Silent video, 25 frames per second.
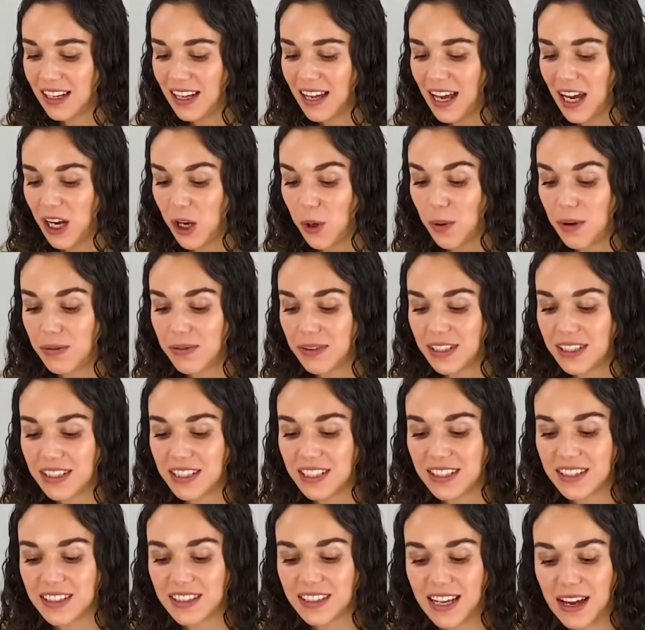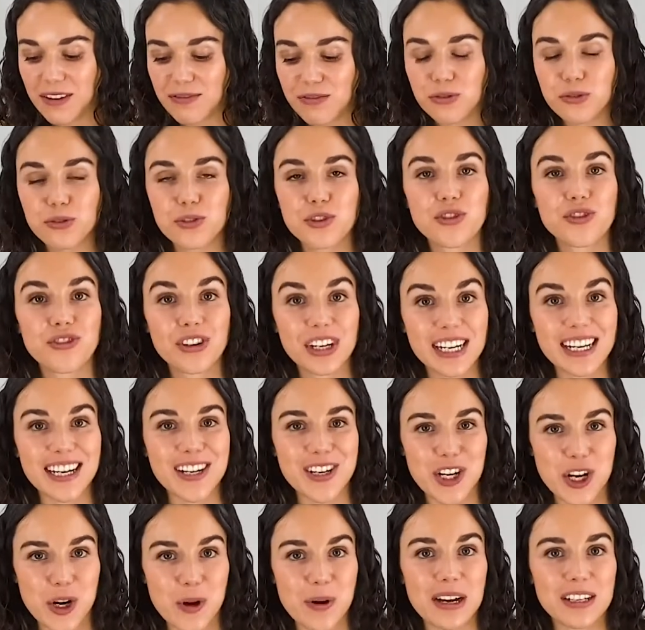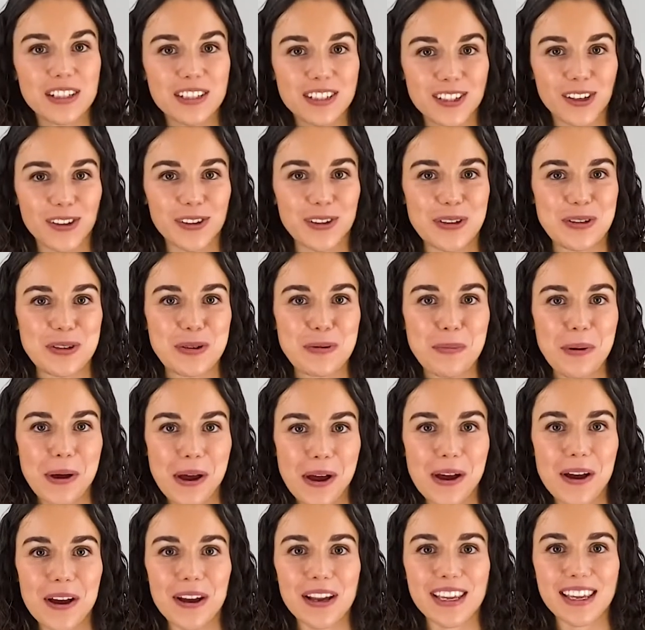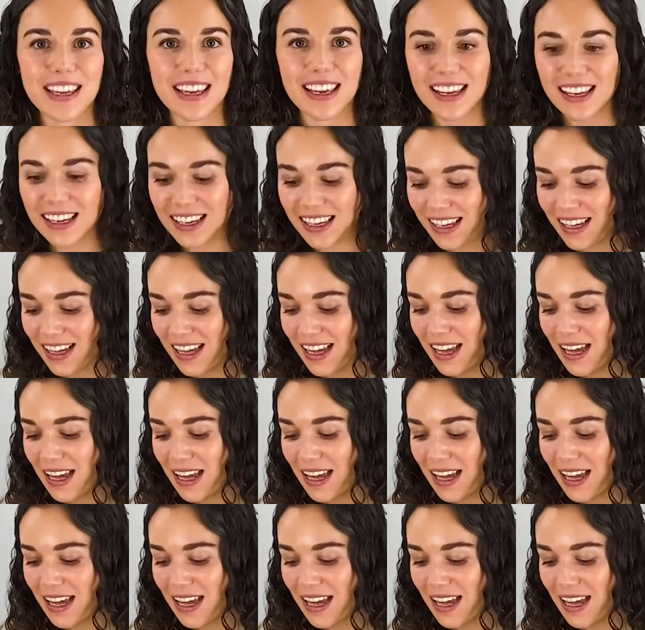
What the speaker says: equivalent to several trillion US dollars per year,